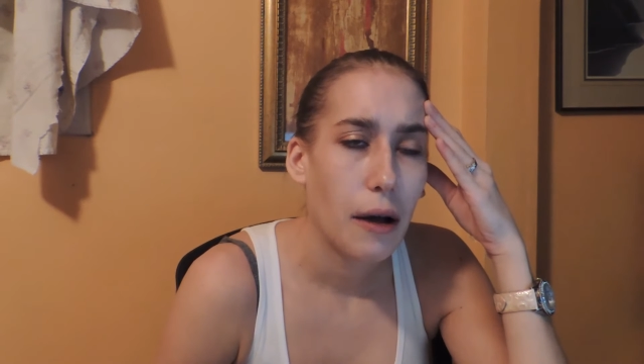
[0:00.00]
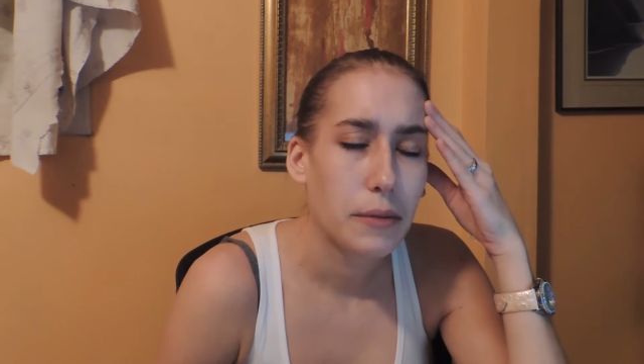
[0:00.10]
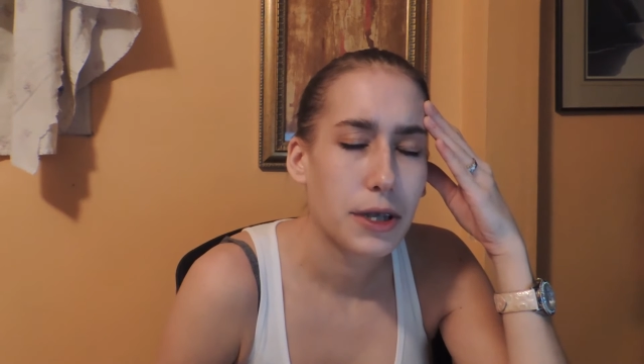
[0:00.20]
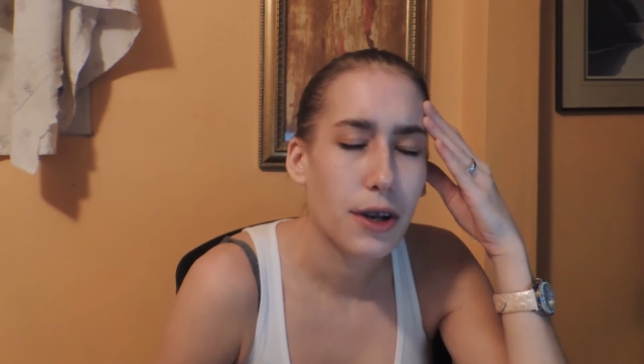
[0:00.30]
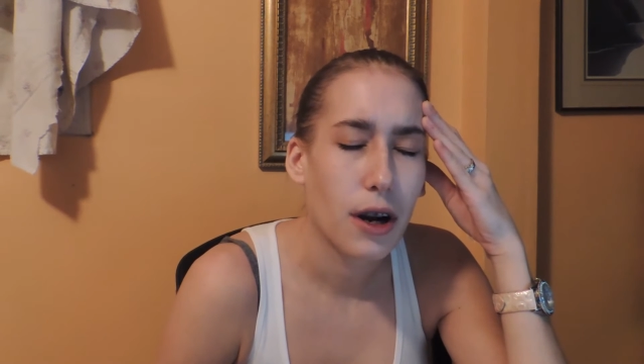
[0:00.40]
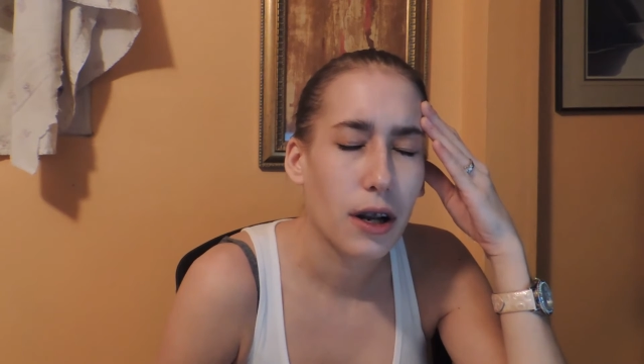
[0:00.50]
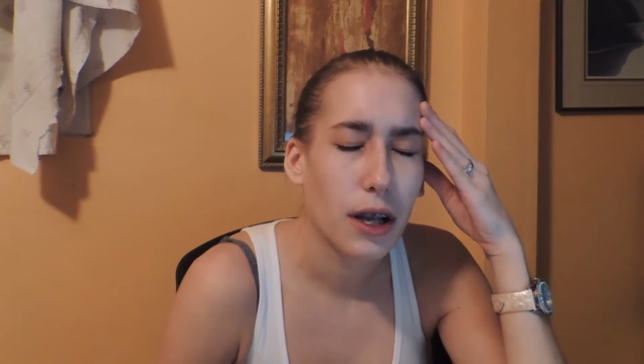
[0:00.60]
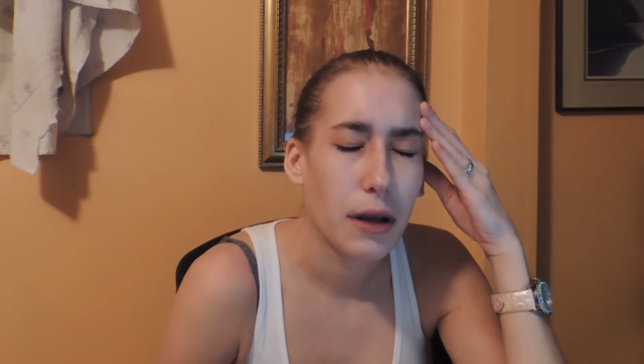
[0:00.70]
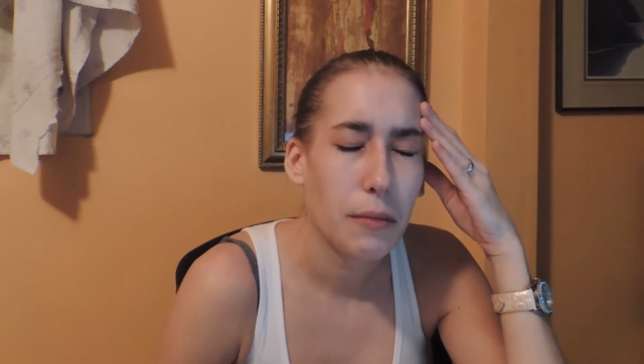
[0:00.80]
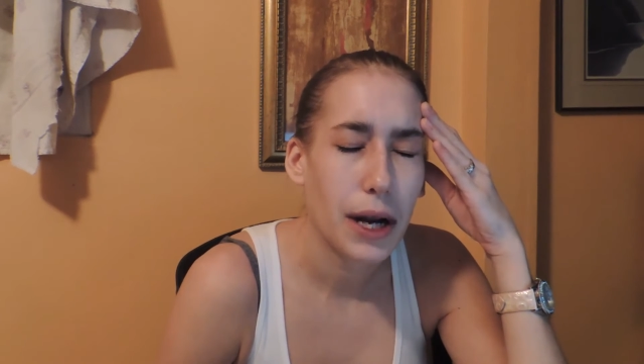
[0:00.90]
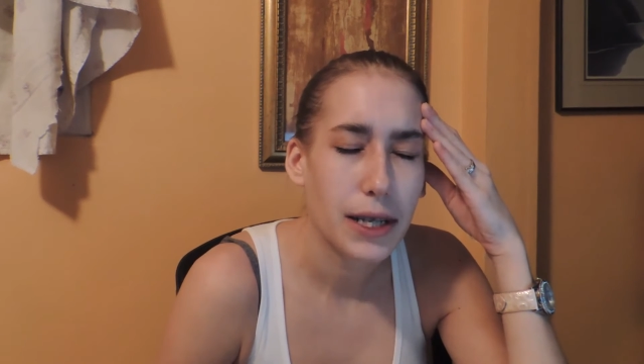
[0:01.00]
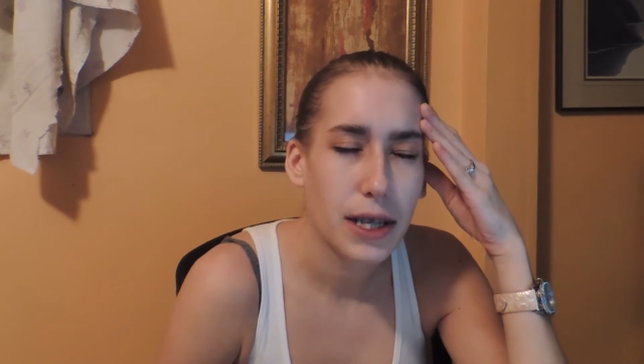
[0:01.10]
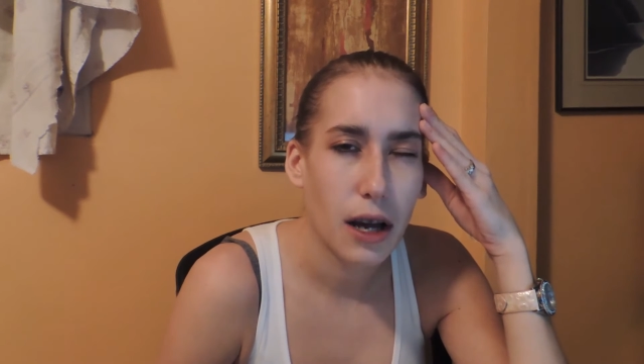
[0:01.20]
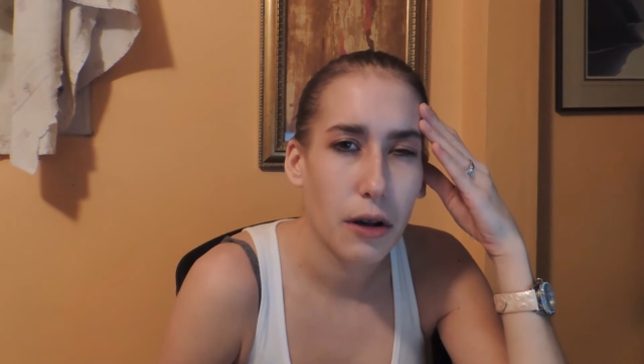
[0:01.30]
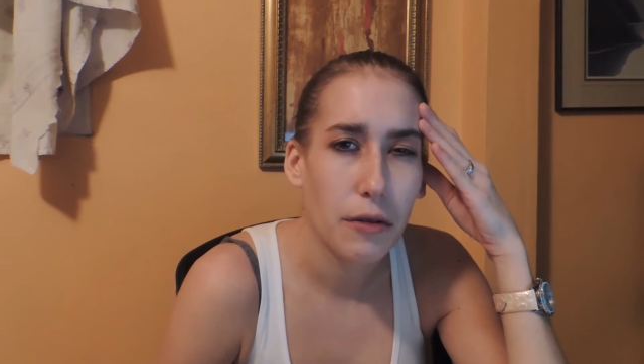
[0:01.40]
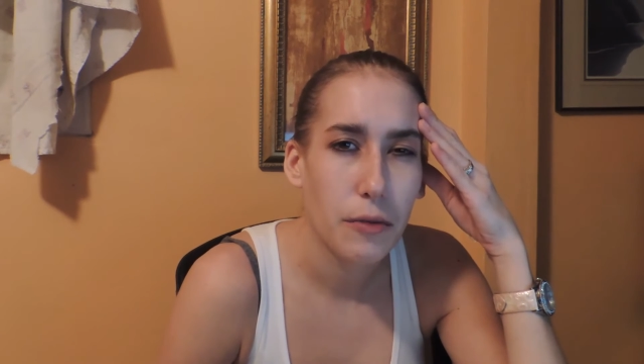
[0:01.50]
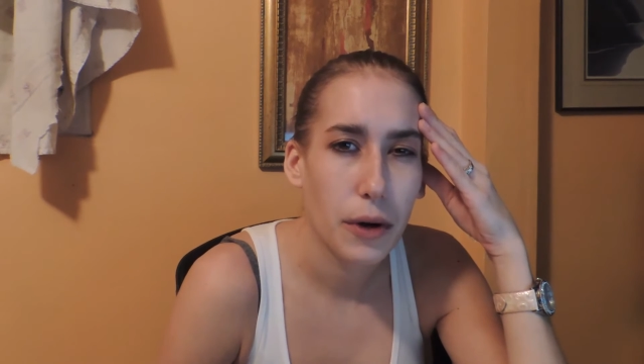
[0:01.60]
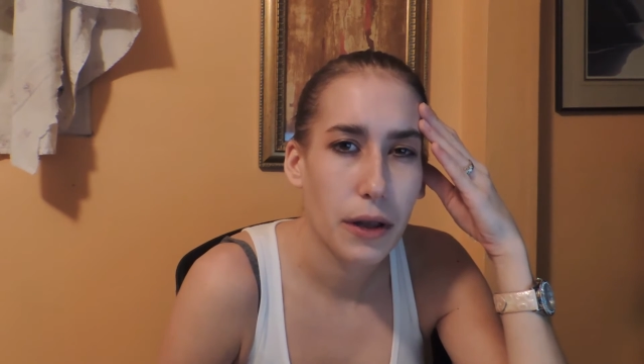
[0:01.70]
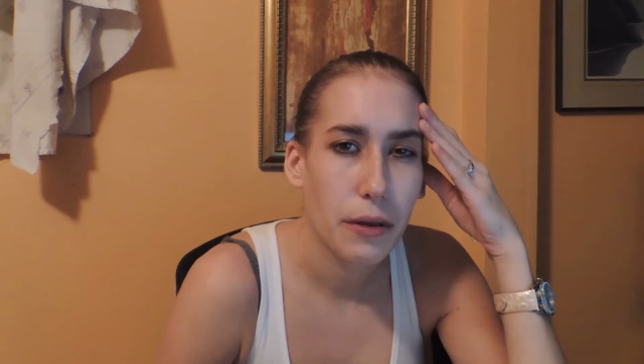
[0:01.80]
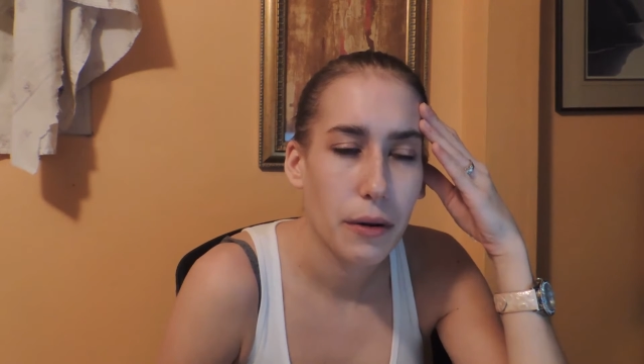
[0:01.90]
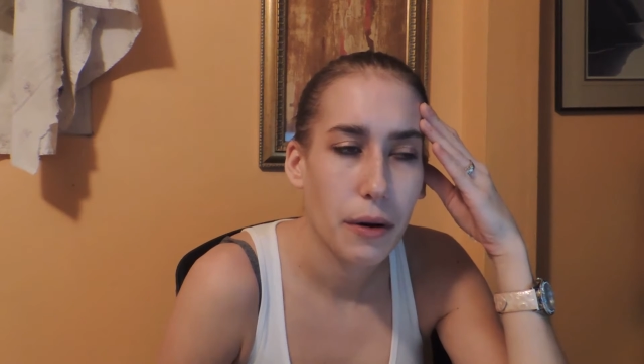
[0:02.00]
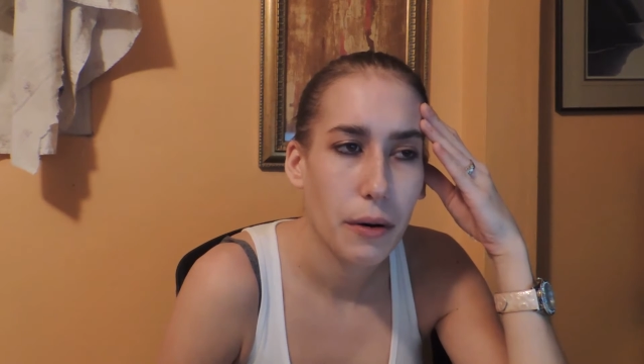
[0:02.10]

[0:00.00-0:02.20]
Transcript: I'm struggling myself with